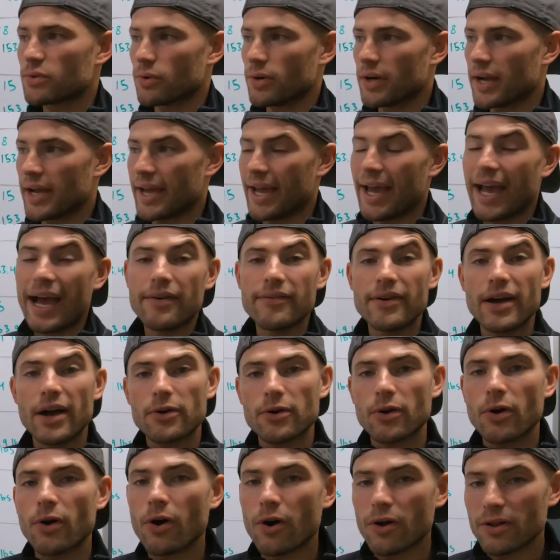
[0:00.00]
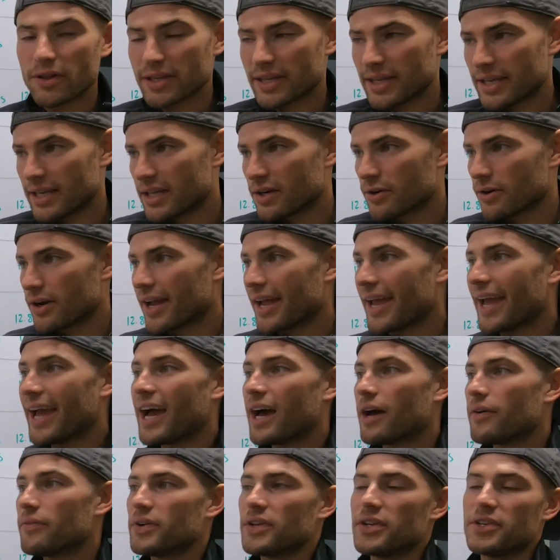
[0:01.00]
or I have alcohol again, or I
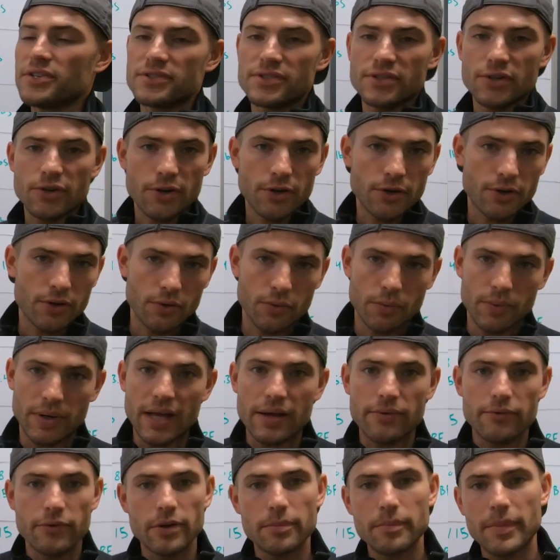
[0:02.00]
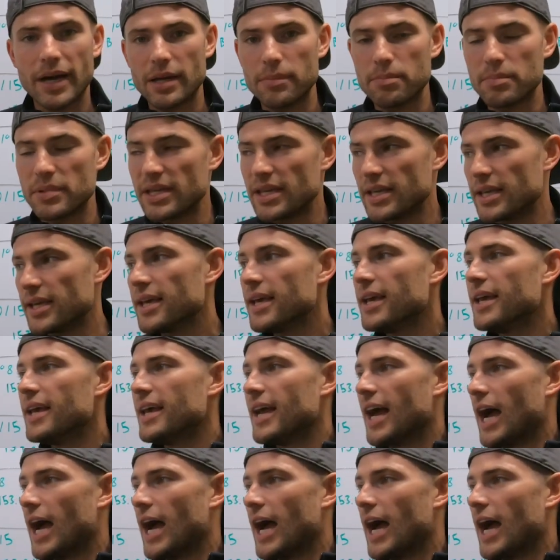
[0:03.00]
have a dessert or whatever it might be,